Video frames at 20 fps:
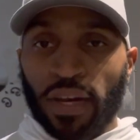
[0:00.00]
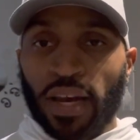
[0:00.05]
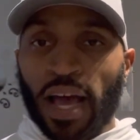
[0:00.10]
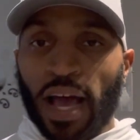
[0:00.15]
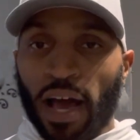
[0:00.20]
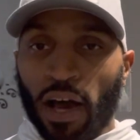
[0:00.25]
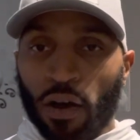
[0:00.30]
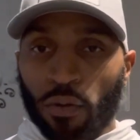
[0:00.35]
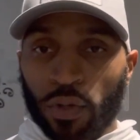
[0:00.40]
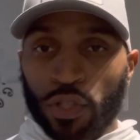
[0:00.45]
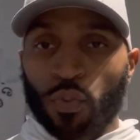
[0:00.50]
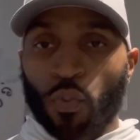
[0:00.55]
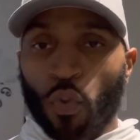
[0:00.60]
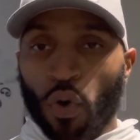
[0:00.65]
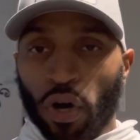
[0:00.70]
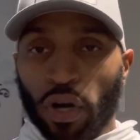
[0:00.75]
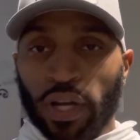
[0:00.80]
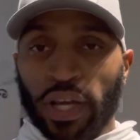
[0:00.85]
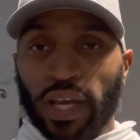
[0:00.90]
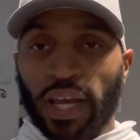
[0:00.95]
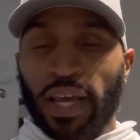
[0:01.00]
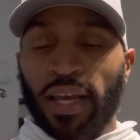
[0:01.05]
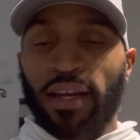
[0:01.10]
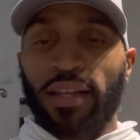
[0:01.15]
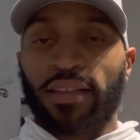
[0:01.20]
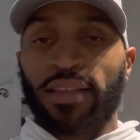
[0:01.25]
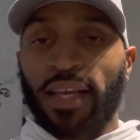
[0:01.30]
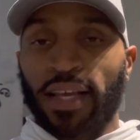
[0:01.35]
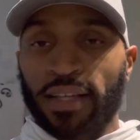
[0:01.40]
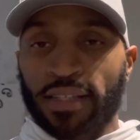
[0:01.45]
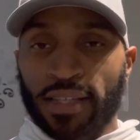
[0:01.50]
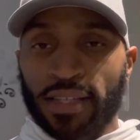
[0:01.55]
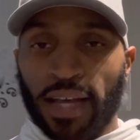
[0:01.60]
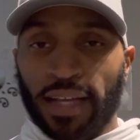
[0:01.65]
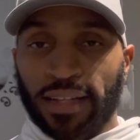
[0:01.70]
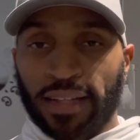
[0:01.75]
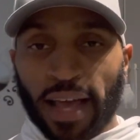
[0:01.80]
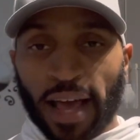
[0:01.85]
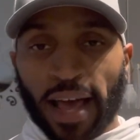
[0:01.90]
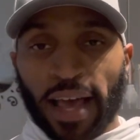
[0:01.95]
how it's working and things
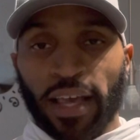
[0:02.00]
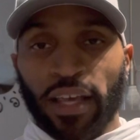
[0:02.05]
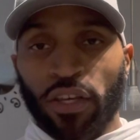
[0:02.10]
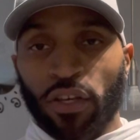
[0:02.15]
like that,